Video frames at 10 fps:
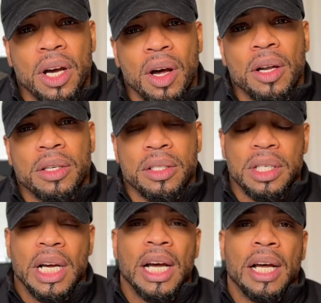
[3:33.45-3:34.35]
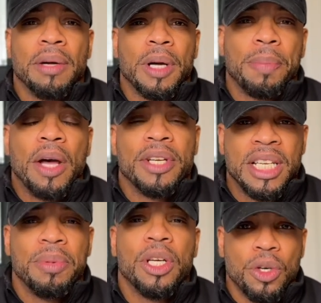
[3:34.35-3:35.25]
on uh, about
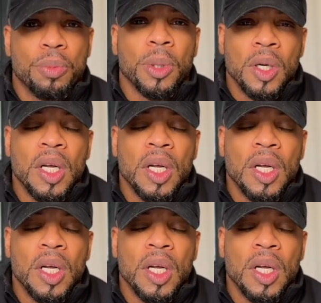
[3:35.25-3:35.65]
DB Cooper